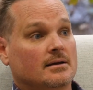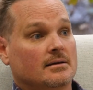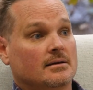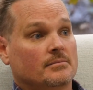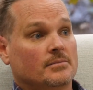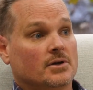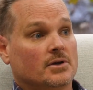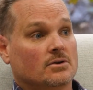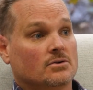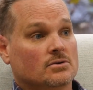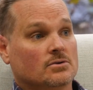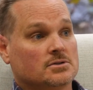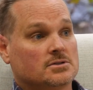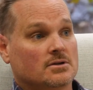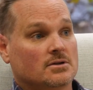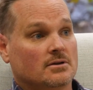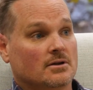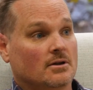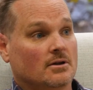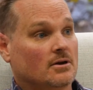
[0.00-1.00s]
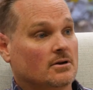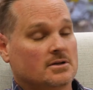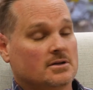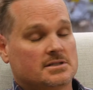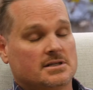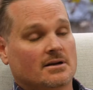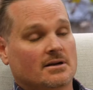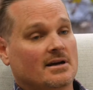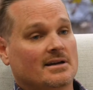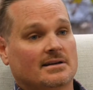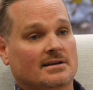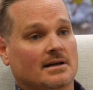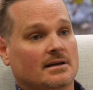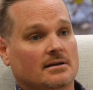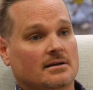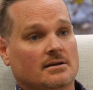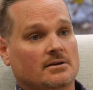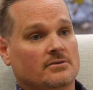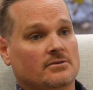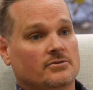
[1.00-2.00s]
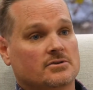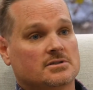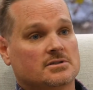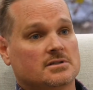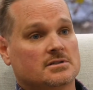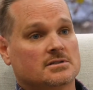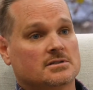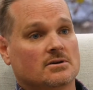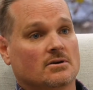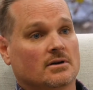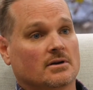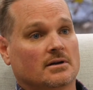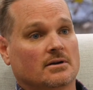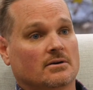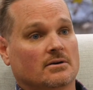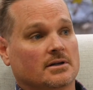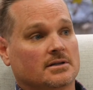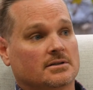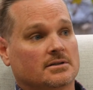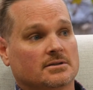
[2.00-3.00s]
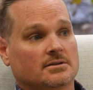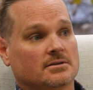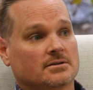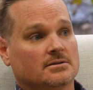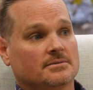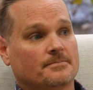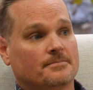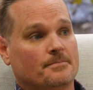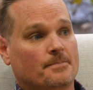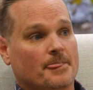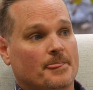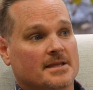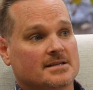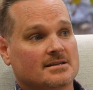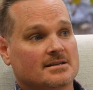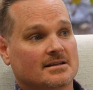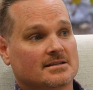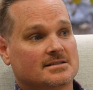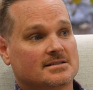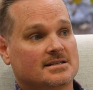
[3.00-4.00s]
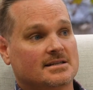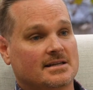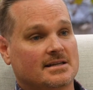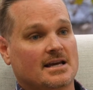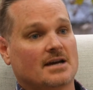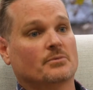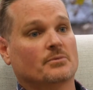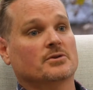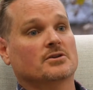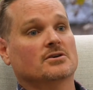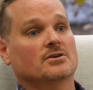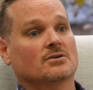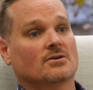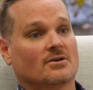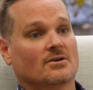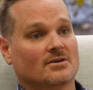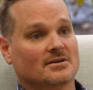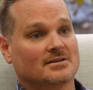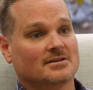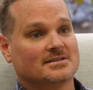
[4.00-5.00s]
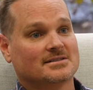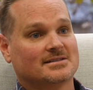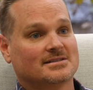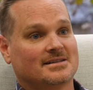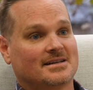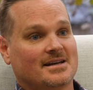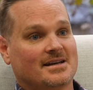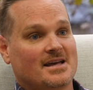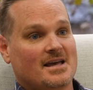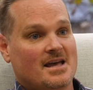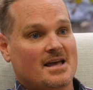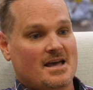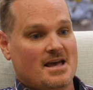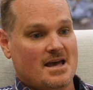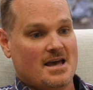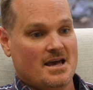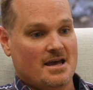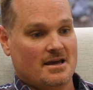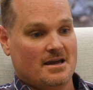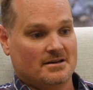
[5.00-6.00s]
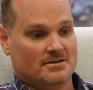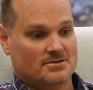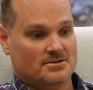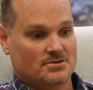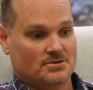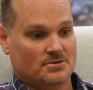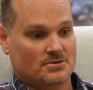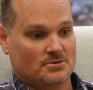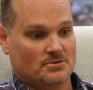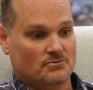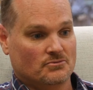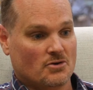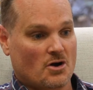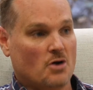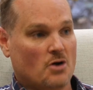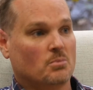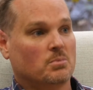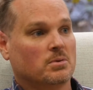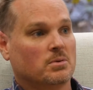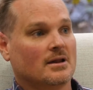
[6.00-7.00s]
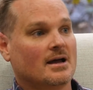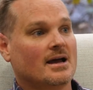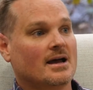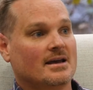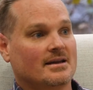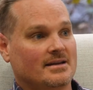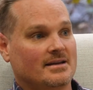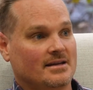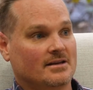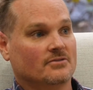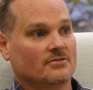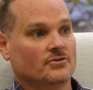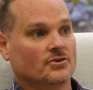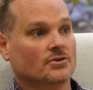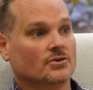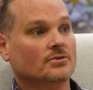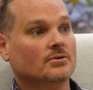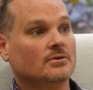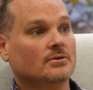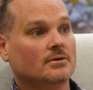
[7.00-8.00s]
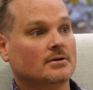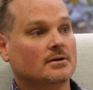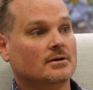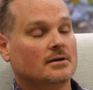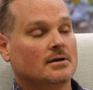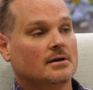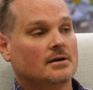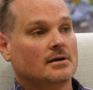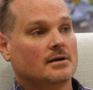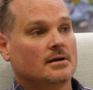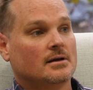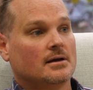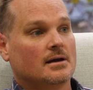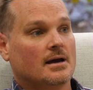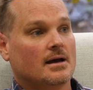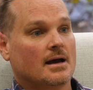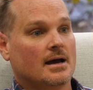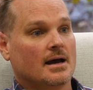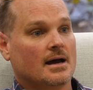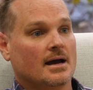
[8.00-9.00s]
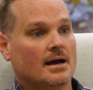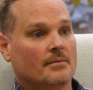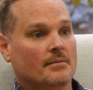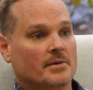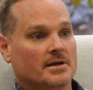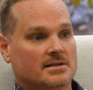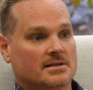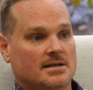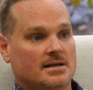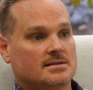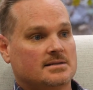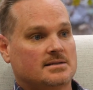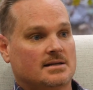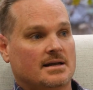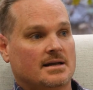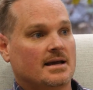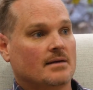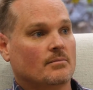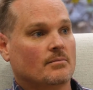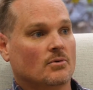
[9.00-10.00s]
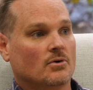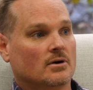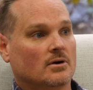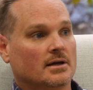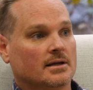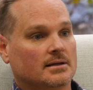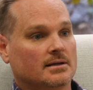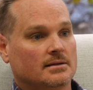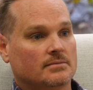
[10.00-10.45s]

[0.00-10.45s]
Because, like I said, I hadn't done an interview since 1992. So to sit down with you guys and to role play an interview, it tested out my